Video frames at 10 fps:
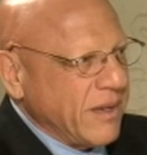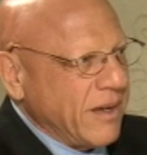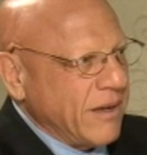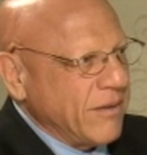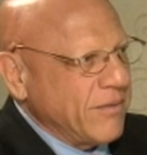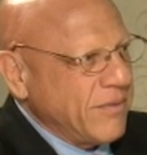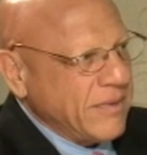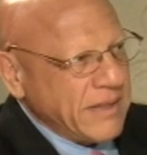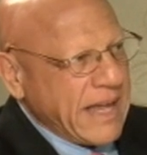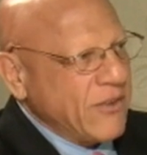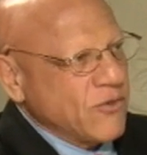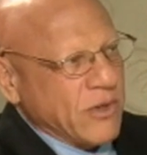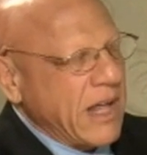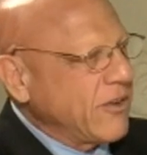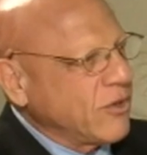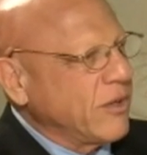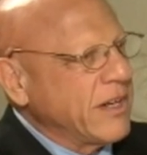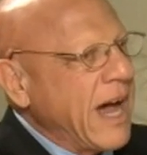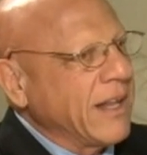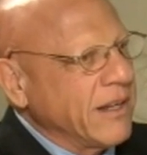of astrological
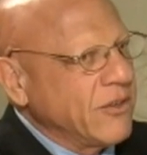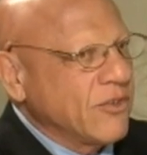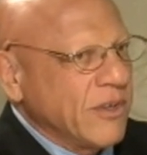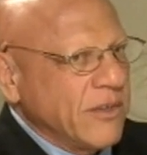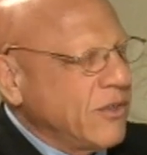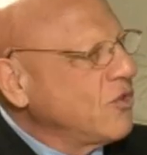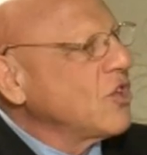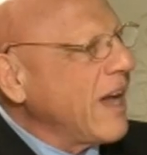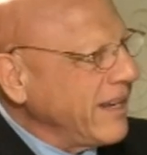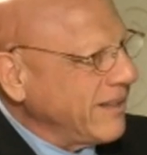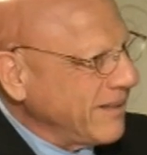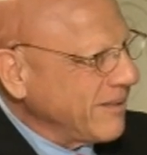knowledge to China.